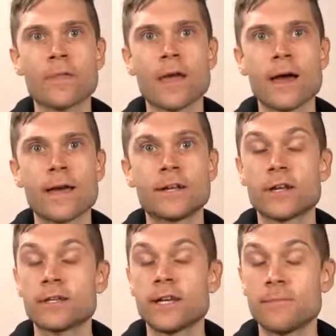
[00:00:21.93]
I had
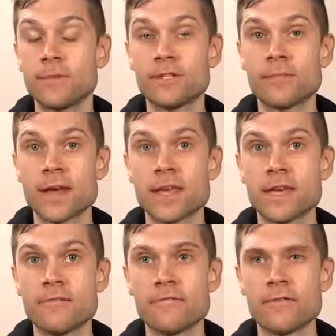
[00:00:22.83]
attempted to make
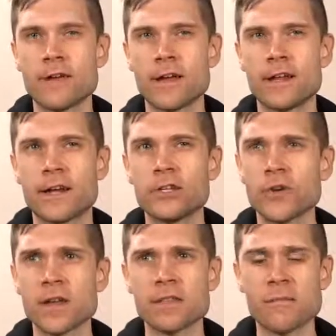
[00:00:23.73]
kefir and I
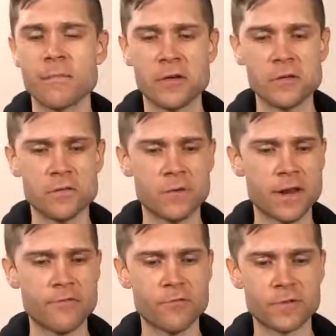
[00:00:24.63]
drank the milk,
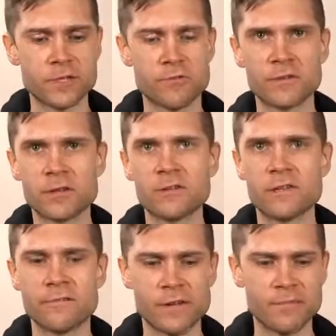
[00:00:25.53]
whatever was the result
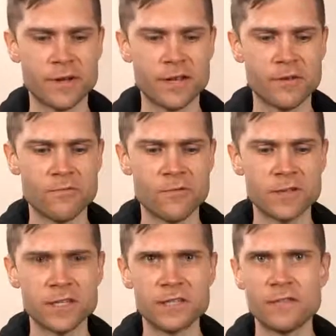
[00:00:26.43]
of it, but it
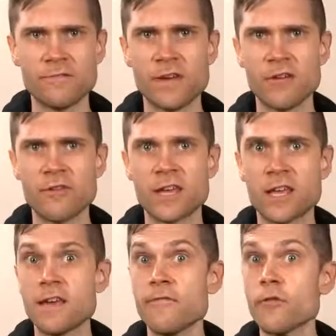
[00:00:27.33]
wasn't very
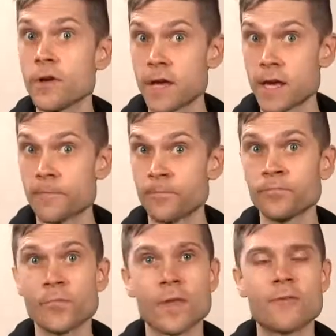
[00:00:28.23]
kefiry.
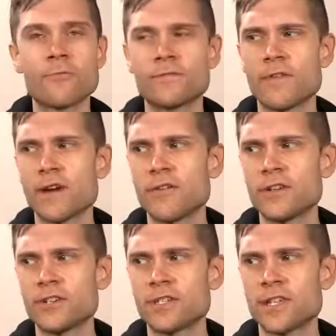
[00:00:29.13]
It was very
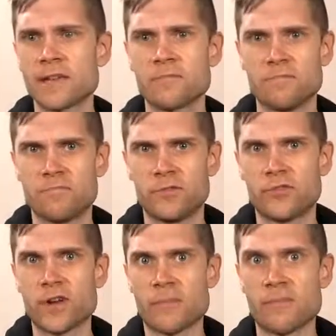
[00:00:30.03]
just like
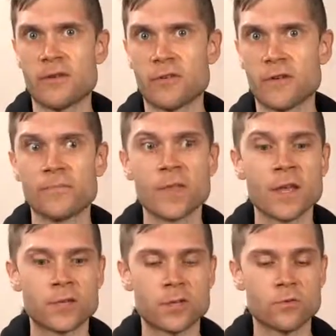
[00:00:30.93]
straight up milk.
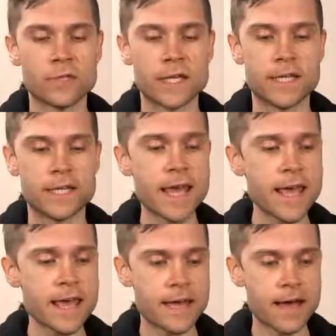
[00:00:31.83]
So
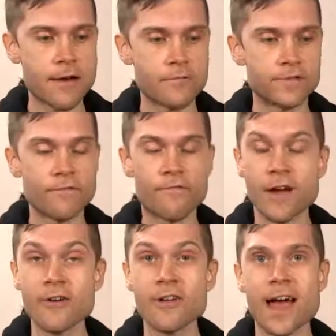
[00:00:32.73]
today I was
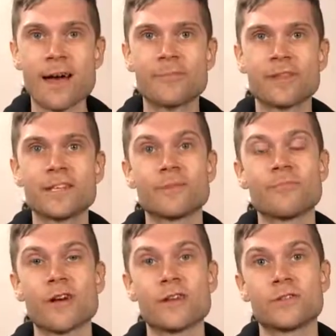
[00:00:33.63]
very happily
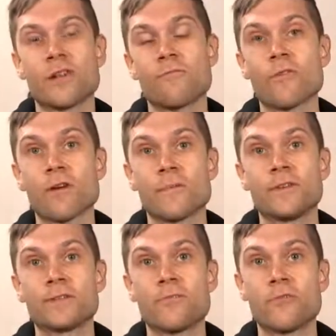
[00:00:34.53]
surprised when I woke up
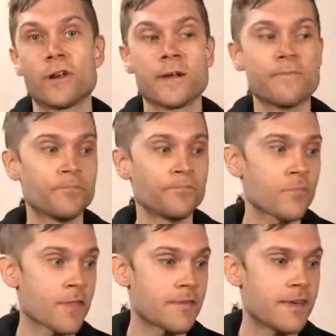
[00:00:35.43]
this morning
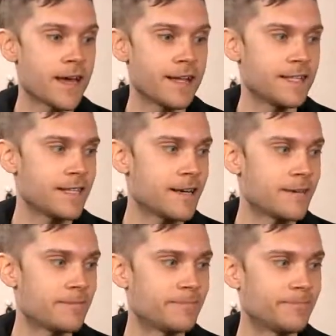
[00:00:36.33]
that
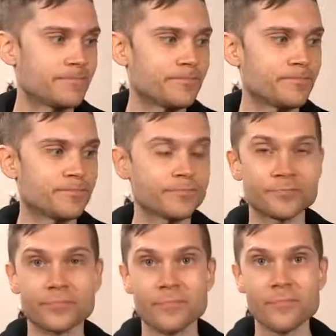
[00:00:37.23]

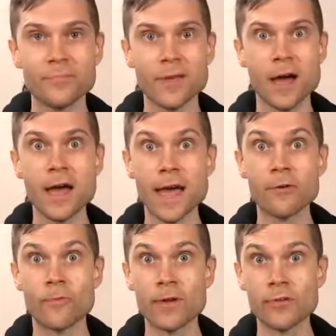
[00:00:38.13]
I
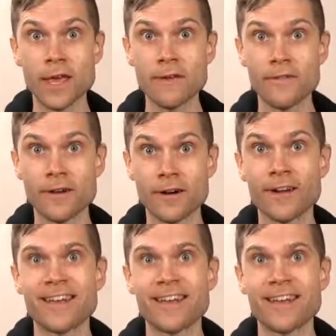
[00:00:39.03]
had real kefir.